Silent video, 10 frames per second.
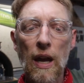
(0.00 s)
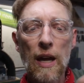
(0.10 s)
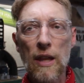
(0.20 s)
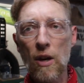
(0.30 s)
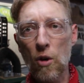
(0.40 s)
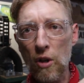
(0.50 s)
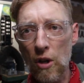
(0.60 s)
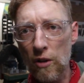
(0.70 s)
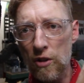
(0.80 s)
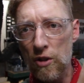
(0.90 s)
and then hook
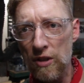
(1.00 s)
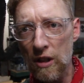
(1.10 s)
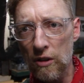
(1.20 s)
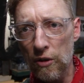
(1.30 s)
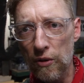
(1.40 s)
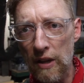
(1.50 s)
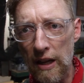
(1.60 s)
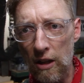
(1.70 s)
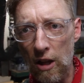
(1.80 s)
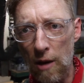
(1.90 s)
it onto just like a little
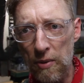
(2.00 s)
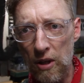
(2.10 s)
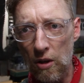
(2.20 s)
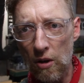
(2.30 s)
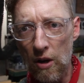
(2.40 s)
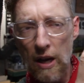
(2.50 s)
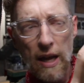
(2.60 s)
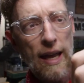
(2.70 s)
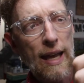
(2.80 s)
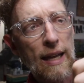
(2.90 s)
nail up here.
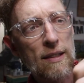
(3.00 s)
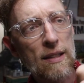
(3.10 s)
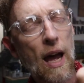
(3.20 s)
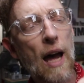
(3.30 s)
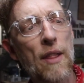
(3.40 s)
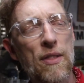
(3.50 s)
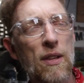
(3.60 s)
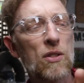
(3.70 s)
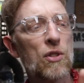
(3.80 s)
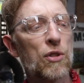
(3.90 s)
And
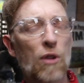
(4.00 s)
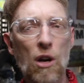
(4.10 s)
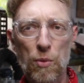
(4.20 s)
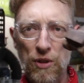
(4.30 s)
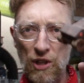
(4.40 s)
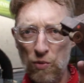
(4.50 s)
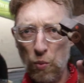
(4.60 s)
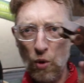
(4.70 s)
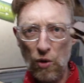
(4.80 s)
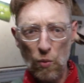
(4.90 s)
this truck with these
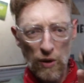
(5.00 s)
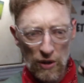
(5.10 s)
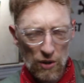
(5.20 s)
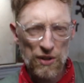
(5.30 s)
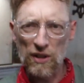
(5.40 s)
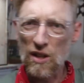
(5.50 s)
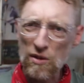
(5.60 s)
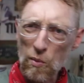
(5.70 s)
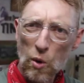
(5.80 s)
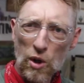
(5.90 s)
wooden wheels, it
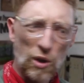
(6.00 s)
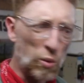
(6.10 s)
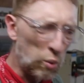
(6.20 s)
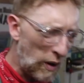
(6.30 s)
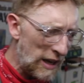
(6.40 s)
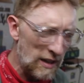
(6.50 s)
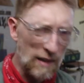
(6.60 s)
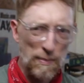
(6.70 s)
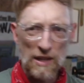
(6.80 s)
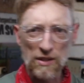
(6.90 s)
doesn't work great.
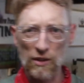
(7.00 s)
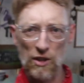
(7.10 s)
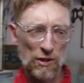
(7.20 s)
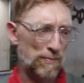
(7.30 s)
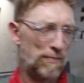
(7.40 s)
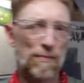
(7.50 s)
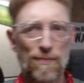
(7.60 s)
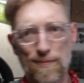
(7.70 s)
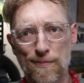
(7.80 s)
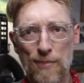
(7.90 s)
It basically just
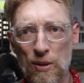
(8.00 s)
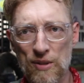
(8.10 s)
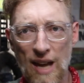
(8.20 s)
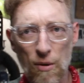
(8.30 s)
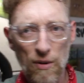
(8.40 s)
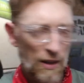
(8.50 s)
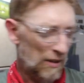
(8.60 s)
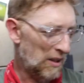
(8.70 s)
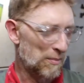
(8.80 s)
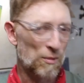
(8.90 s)
peels out
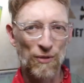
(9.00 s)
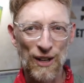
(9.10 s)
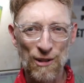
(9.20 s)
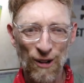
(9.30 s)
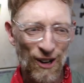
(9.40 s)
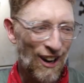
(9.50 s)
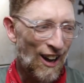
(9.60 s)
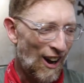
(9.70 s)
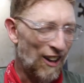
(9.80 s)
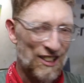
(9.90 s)
and doesn't move anywhere
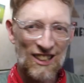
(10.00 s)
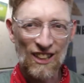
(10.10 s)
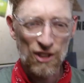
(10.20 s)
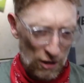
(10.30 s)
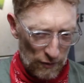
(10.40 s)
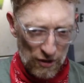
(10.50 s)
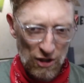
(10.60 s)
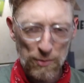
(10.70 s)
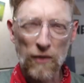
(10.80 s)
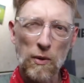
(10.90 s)
on slick
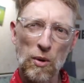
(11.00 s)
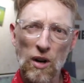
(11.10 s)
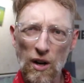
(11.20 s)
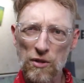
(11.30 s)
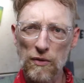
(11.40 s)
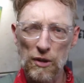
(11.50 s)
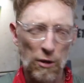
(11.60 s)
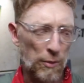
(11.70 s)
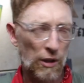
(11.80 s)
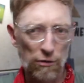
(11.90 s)
surfaces, but if you put it on a surface with a
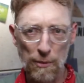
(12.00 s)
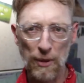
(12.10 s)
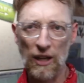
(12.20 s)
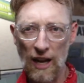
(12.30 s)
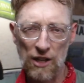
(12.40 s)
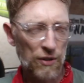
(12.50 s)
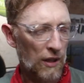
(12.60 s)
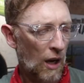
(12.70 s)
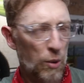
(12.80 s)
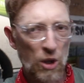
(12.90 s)
little bit of grip, it can actually
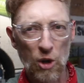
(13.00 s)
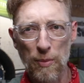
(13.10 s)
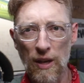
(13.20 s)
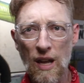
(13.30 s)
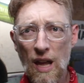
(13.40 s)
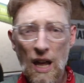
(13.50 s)
go a little bit.